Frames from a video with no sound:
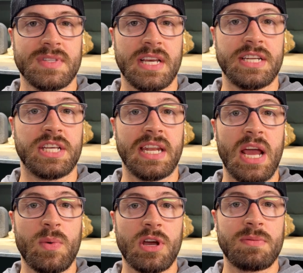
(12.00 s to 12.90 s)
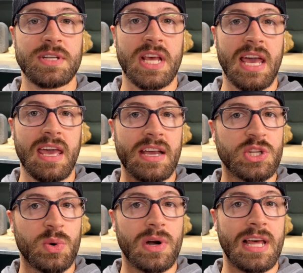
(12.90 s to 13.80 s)
And today we're going to be taking it
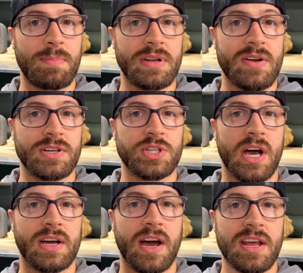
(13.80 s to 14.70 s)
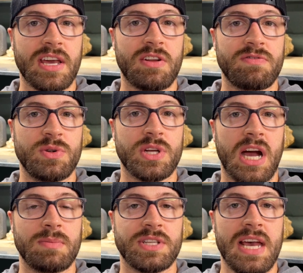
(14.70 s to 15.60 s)
to our lapidary saw, cutting it a few
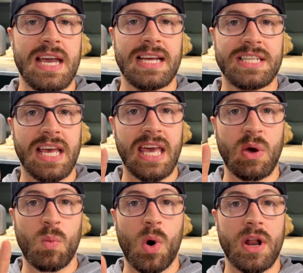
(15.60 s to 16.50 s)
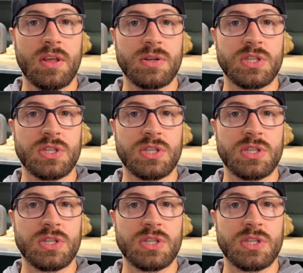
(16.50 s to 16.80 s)
times, and taking one of those